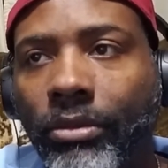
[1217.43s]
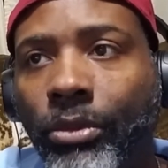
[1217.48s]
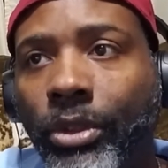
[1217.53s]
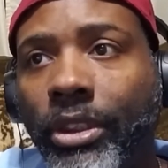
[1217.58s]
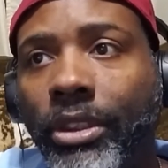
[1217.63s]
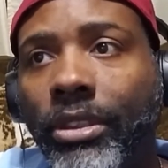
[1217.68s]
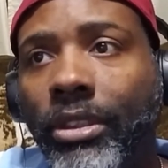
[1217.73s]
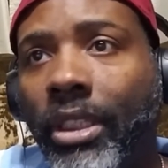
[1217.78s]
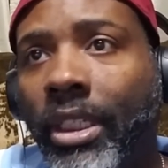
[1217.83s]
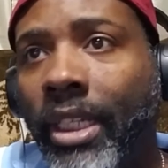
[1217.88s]

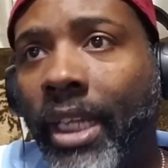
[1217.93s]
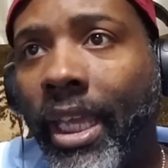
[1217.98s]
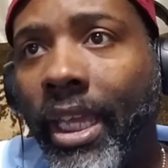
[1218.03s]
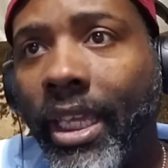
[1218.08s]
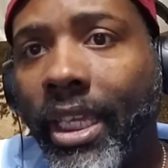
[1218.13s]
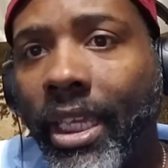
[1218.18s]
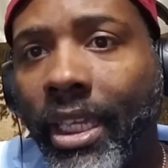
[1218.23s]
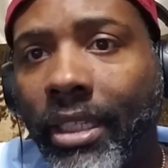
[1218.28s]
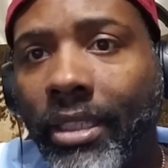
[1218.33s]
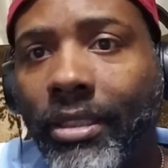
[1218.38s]
Which, in that
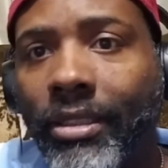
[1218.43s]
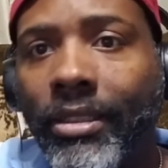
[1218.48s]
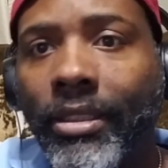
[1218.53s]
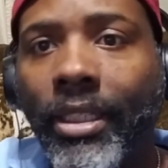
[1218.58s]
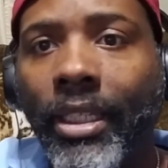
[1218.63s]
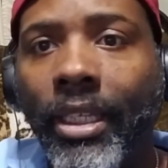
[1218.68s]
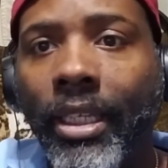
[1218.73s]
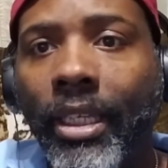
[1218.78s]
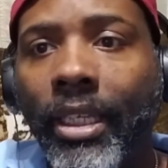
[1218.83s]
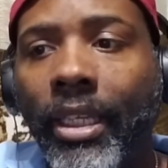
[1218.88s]
case,
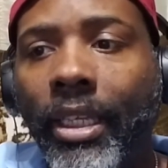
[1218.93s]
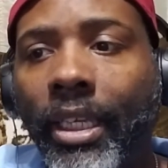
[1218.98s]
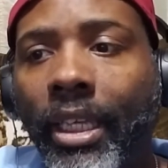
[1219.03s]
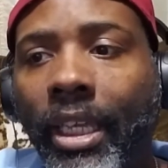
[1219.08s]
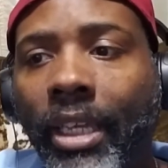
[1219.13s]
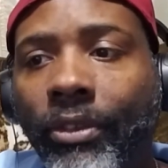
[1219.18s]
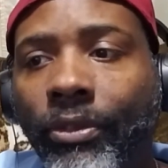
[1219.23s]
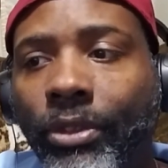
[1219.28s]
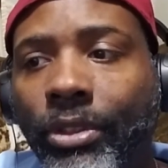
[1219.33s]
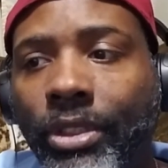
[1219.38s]

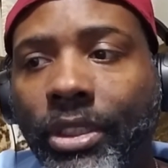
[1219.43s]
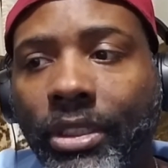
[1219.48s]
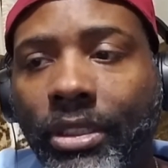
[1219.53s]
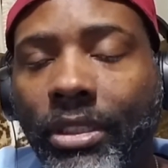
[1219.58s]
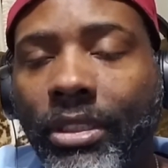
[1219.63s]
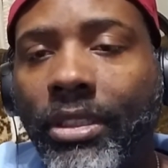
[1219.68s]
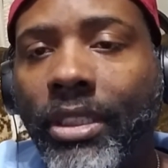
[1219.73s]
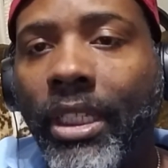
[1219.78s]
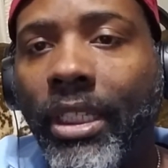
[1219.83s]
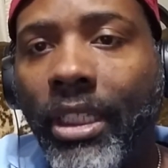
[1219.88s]
if you're just a
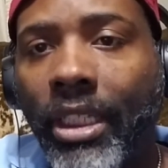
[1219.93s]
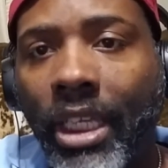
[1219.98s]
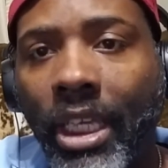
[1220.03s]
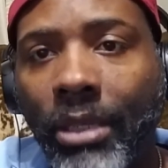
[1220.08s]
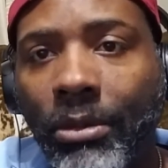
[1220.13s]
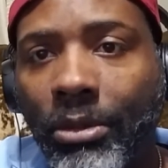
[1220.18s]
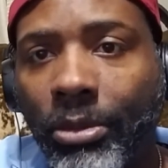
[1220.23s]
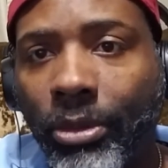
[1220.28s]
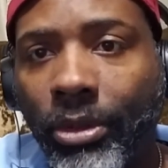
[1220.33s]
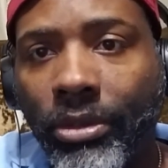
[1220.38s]
state
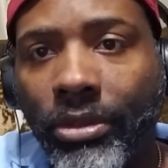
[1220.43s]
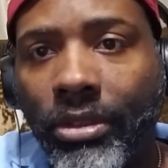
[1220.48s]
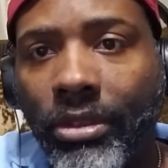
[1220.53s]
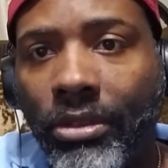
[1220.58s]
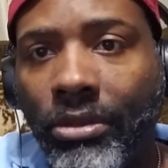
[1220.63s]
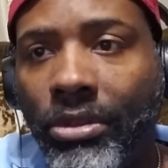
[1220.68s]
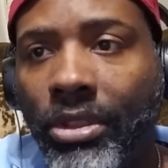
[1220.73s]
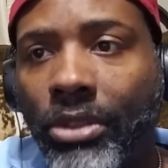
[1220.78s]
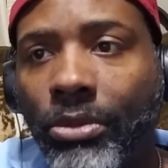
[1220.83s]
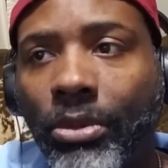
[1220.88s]
games person,
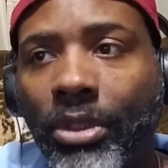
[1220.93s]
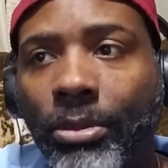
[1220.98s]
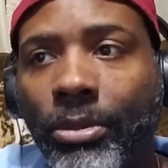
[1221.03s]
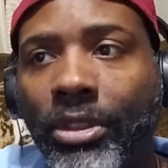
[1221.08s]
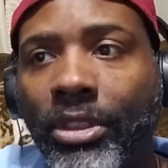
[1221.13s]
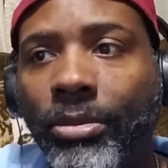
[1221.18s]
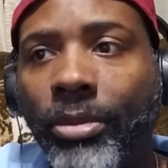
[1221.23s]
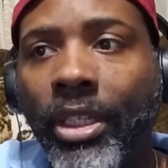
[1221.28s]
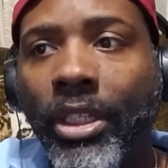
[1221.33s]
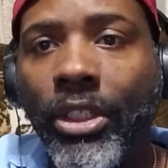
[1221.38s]
you just want to
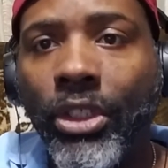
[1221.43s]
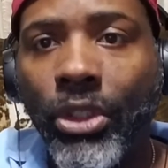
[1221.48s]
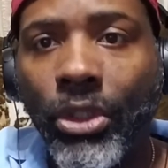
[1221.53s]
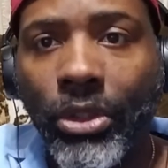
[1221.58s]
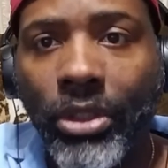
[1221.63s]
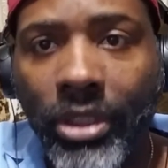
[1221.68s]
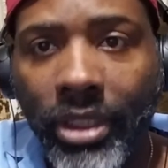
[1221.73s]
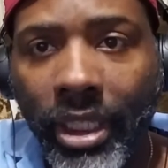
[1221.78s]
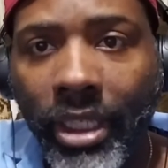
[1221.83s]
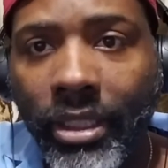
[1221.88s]
participate in your
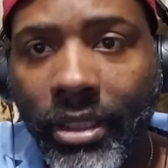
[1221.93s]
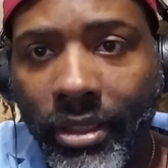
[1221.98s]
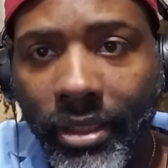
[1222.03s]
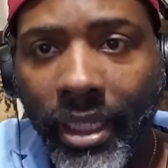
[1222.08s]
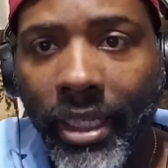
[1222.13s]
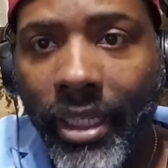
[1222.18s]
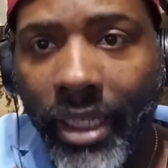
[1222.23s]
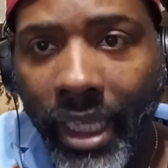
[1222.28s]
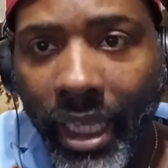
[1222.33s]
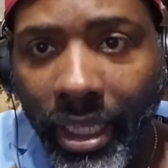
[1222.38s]
state
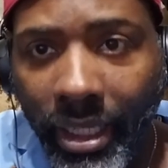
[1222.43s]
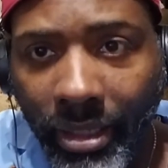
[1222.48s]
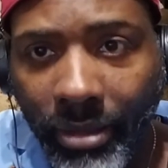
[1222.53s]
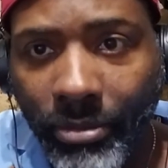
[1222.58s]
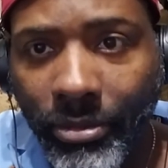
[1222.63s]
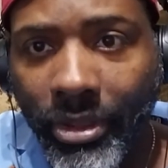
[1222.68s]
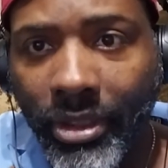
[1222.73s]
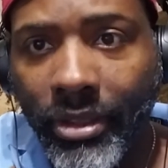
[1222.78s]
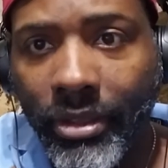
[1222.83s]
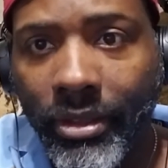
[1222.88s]

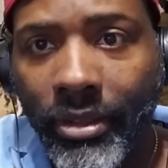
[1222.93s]
games,